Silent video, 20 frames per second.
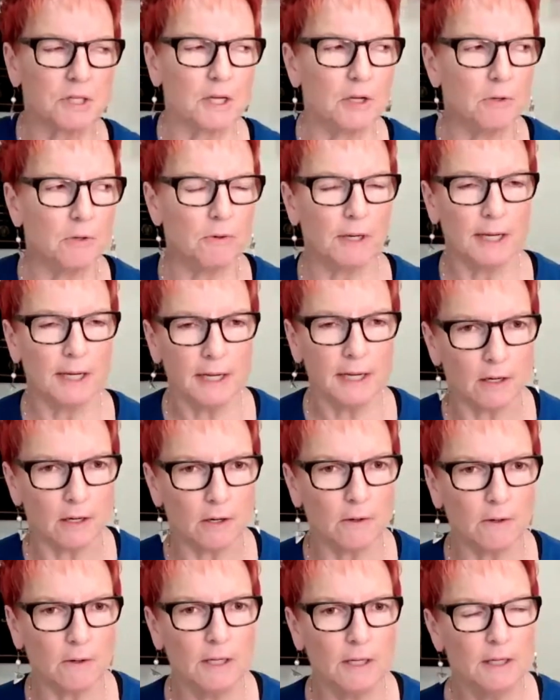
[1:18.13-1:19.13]
so
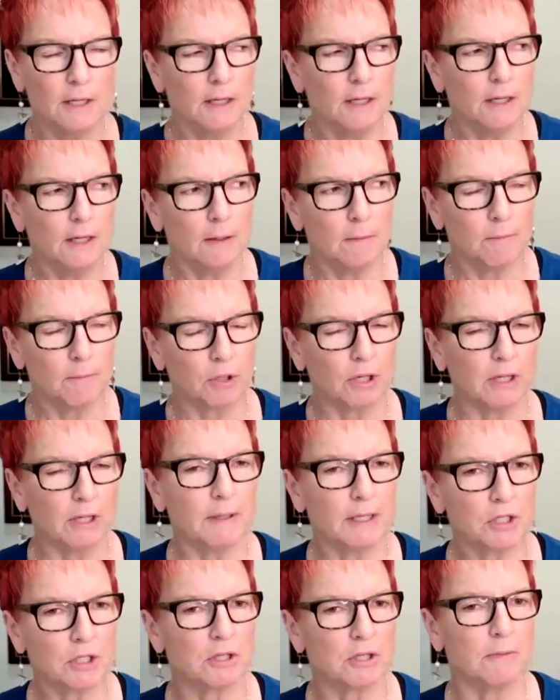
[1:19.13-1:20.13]
now pretty
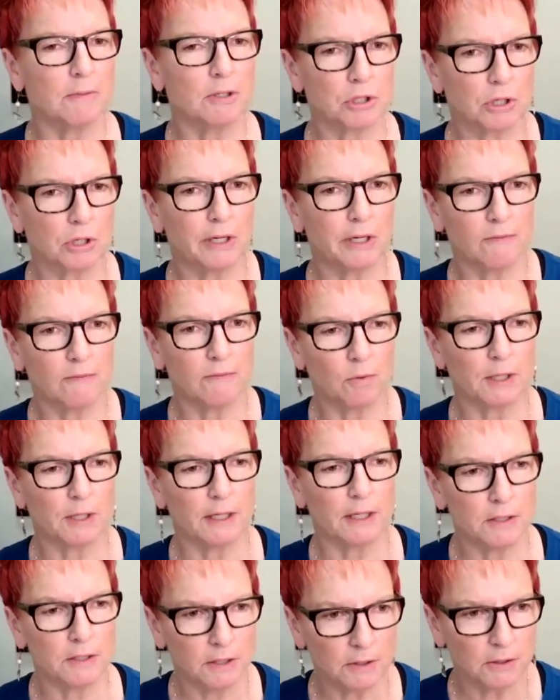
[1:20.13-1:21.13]
much the majority of what
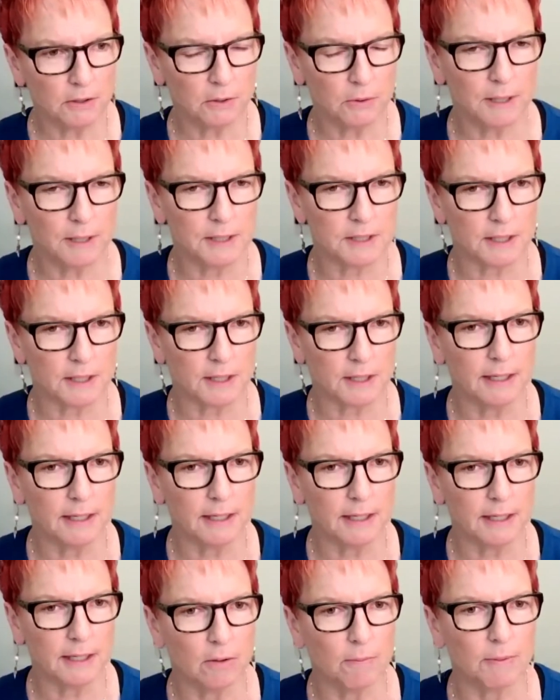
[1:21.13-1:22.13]
I do is I
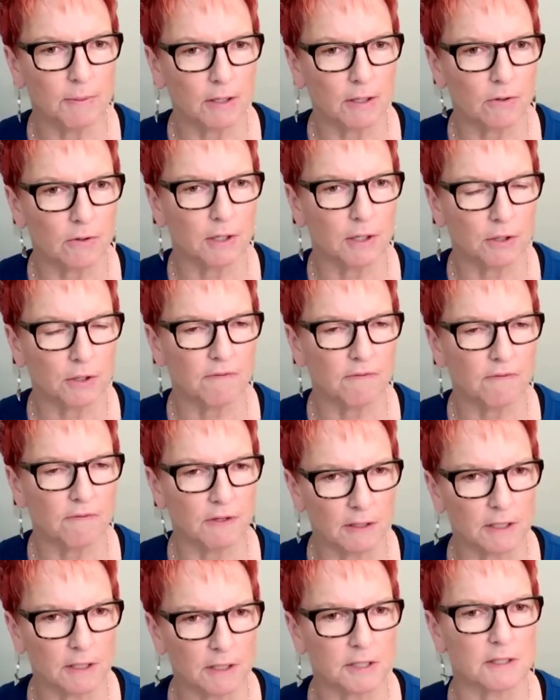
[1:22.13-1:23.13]
help other health
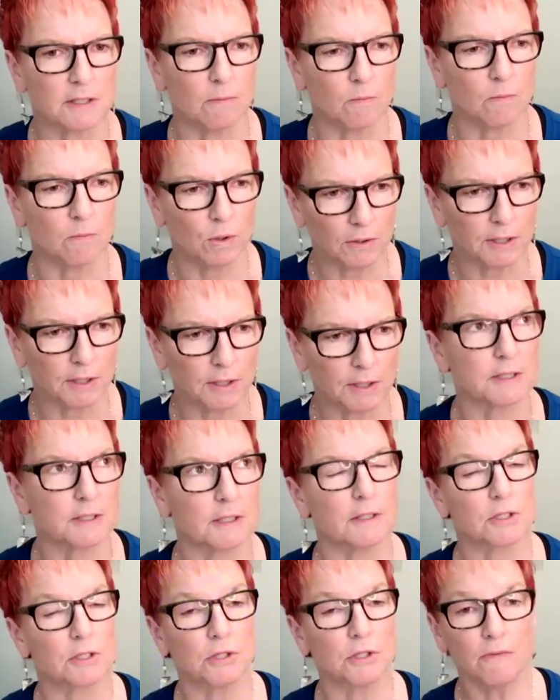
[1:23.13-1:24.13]
and fitness and wellness
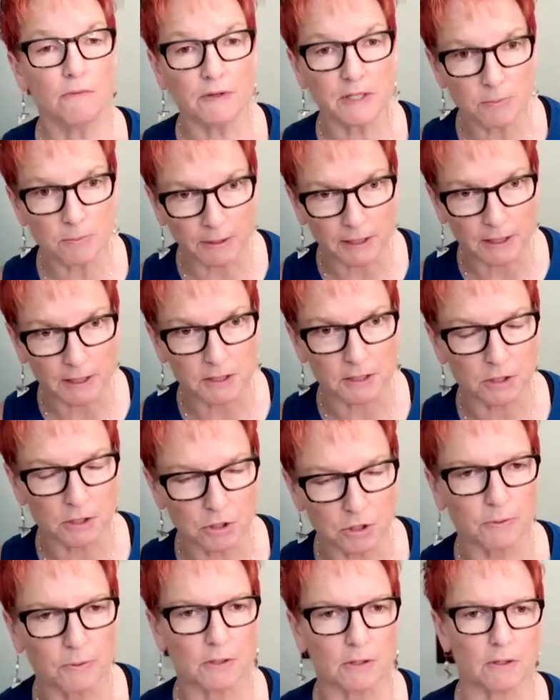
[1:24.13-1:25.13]
and service-based
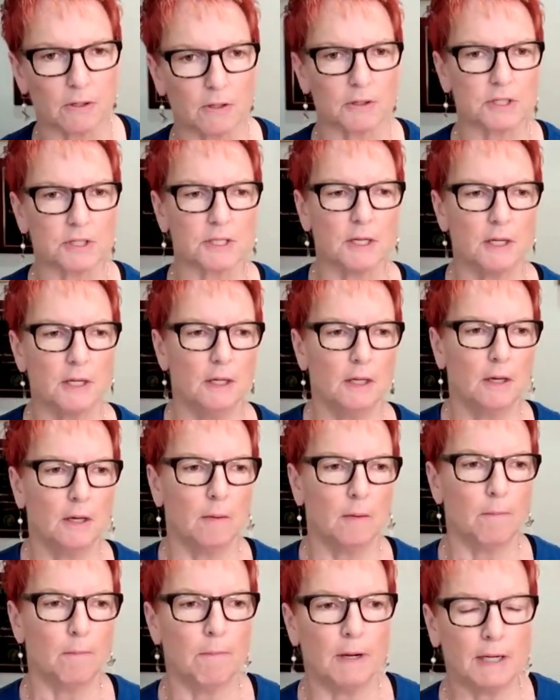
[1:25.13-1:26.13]
entrepreneurs
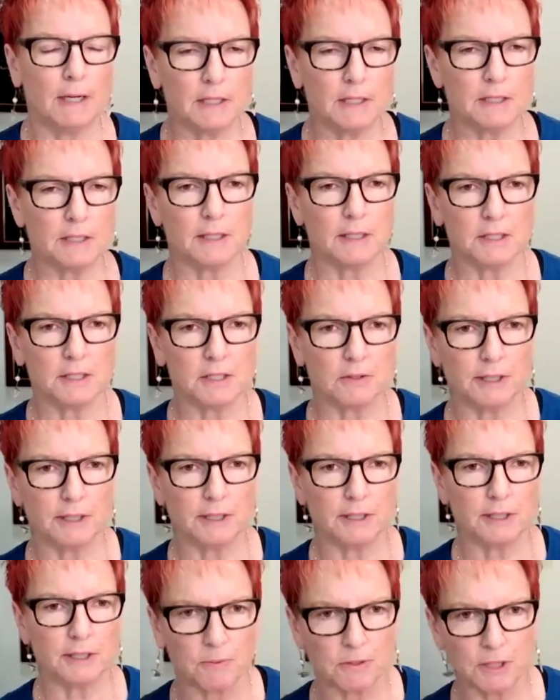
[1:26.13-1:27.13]
monetize their
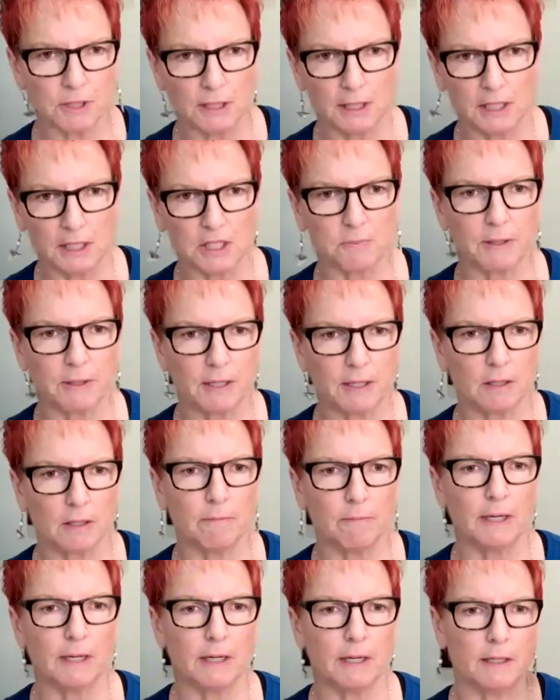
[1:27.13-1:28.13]
expertise by
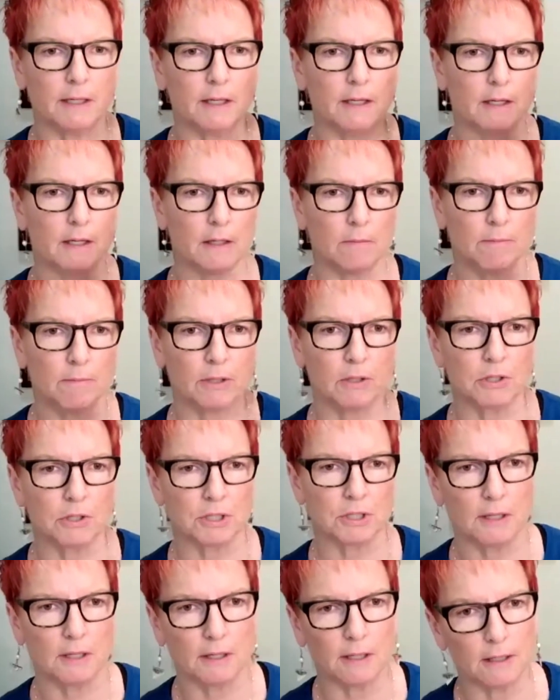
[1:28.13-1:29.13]
combining
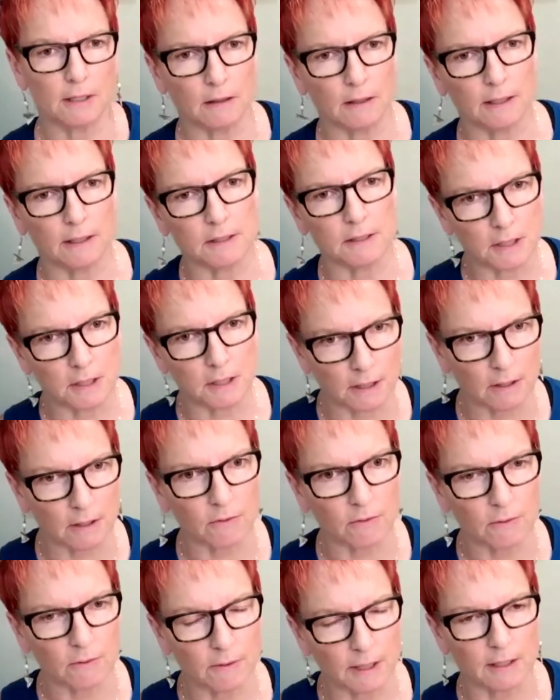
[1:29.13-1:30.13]
in-person and online
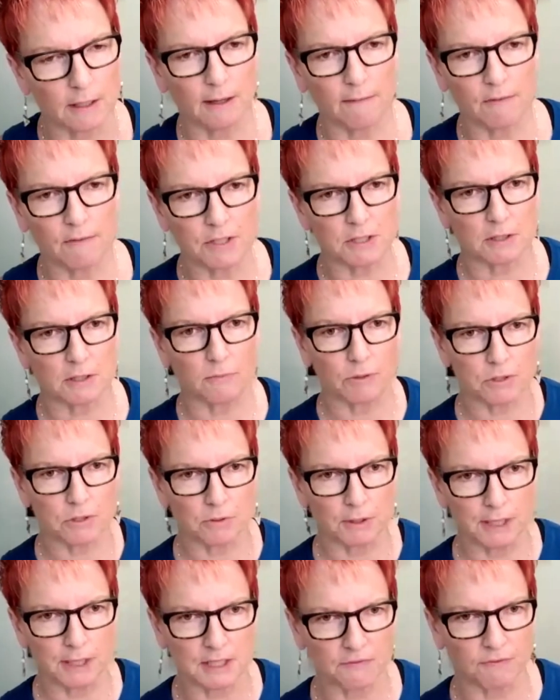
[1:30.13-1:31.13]
together. And obviously
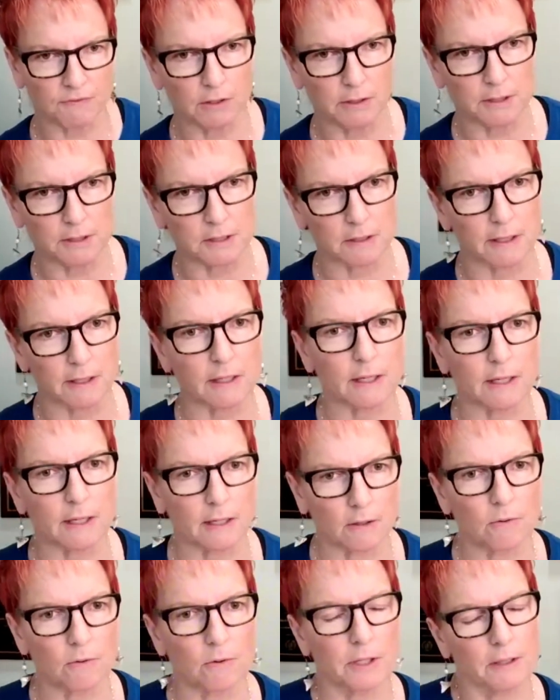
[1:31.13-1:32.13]
retreats fall into that
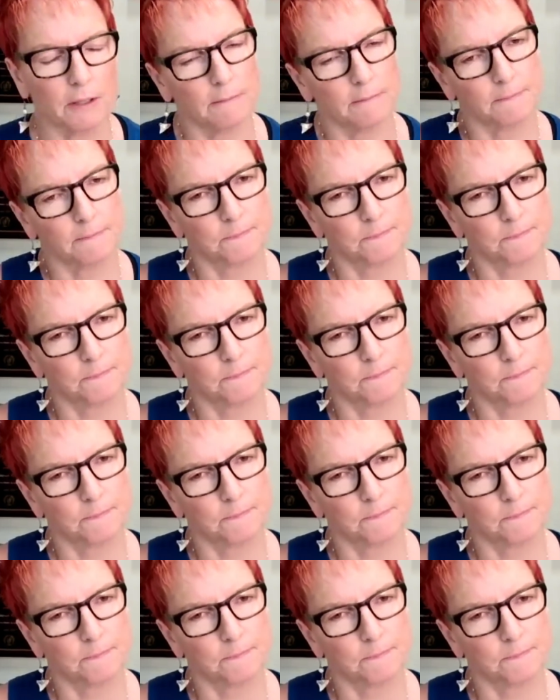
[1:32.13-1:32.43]
category.